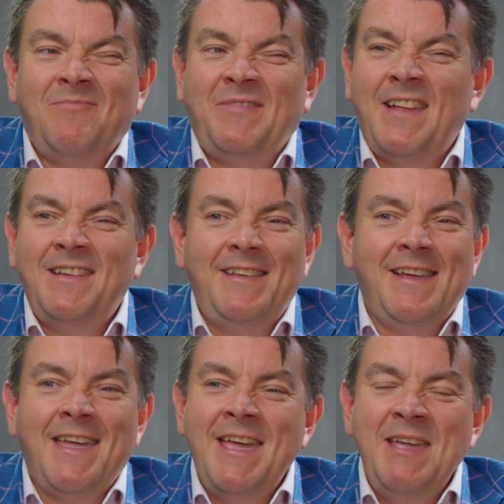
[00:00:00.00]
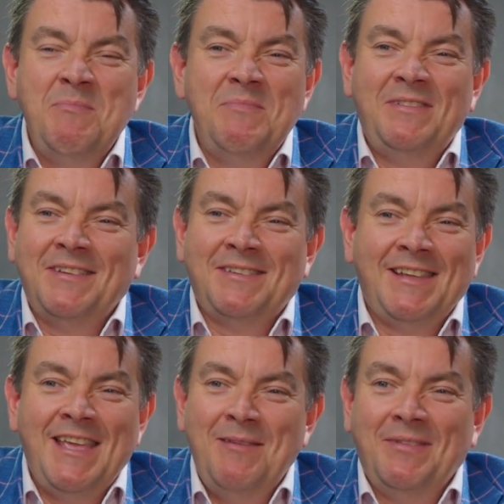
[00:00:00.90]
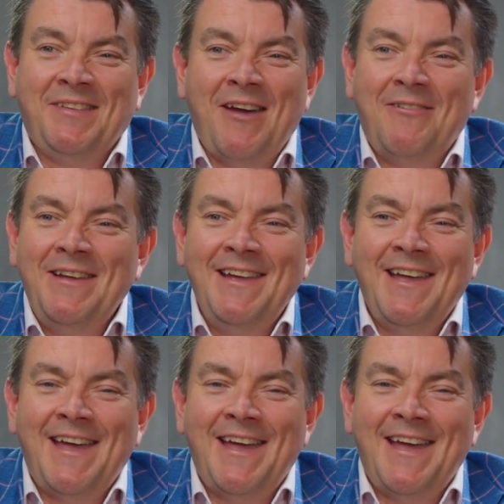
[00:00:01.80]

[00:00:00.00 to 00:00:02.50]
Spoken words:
fancy a game just to keep us going?